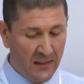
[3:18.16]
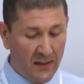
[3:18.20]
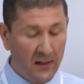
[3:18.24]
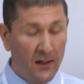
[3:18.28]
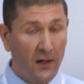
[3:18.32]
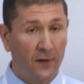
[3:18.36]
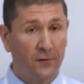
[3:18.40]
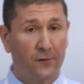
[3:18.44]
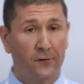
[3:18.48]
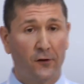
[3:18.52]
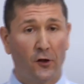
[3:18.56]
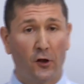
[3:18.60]

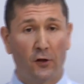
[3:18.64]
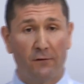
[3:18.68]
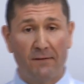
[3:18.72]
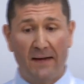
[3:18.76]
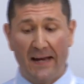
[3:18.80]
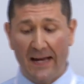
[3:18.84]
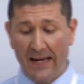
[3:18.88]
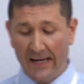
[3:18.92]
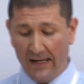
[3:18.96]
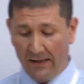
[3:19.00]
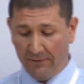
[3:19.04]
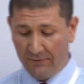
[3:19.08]
A
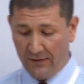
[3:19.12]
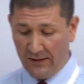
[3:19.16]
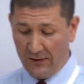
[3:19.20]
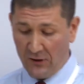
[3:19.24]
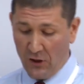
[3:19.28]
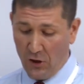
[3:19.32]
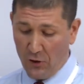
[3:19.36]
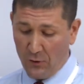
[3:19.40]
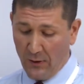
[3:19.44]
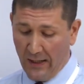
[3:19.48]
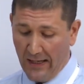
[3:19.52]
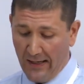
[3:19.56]
survey of the
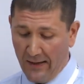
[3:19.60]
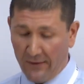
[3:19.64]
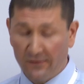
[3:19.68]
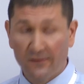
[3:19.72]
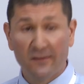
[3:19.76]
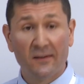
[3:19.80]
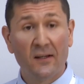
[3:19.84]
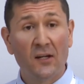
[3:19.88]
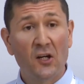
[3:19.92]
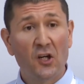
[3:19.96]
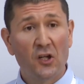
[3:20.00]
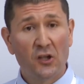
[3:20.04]
U S,
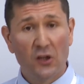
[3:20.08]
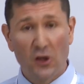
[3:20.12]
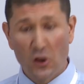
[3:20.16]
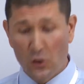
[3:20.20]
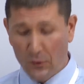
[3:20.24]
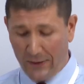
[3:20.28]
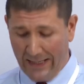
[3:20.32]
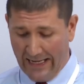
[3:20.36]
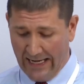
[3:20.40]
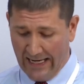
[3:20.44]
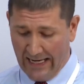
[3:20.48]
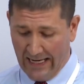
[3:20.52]
U
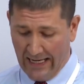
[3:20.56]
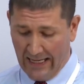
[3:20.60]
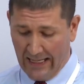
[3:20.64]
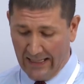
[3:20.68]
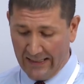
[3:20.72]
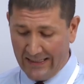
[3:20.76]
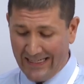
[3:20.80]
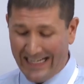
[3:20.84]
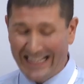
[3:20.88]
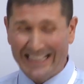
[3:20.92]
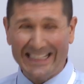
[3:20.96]
K,